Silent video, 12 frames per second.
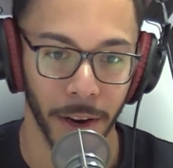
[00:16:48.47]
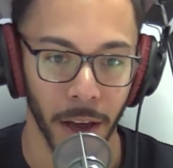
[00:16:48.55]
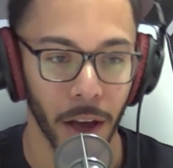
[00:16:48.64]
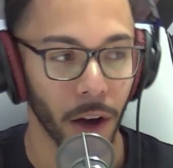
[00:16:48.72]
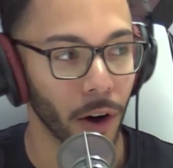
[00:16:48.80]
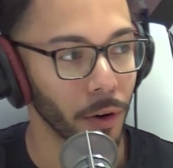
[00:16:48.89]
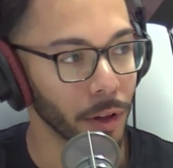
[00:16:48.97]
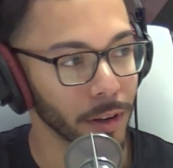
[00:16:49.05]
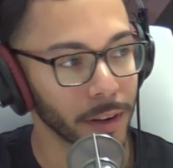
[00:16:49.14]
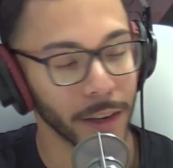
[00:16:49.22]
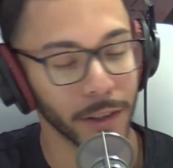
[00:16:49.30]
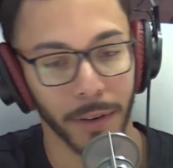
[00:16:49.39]
oh, this
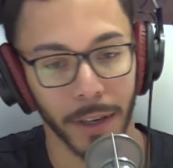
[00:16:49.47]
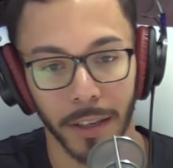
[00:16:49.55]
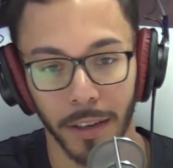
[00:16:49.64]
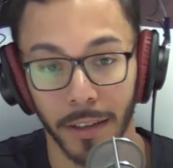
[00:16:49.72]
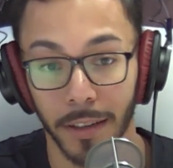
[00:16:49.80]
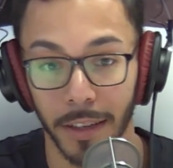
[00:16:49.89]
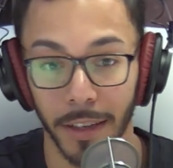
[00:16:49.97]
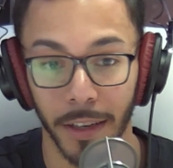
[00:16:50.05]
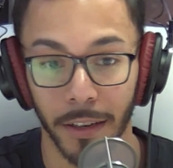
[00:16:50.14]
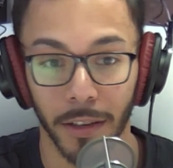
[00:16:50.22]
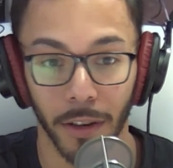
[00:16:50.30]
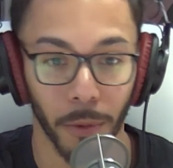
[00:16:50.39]
guy's already succeeded
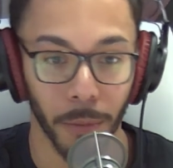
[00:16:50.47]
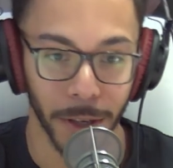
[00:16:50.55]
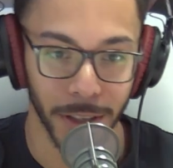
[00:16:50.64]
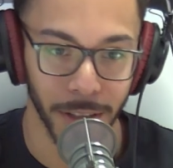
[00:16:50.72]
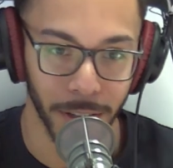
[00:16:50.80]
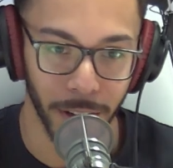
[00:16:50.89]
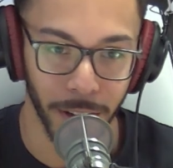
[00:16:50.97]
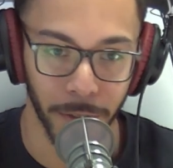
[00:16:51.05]
so much in life,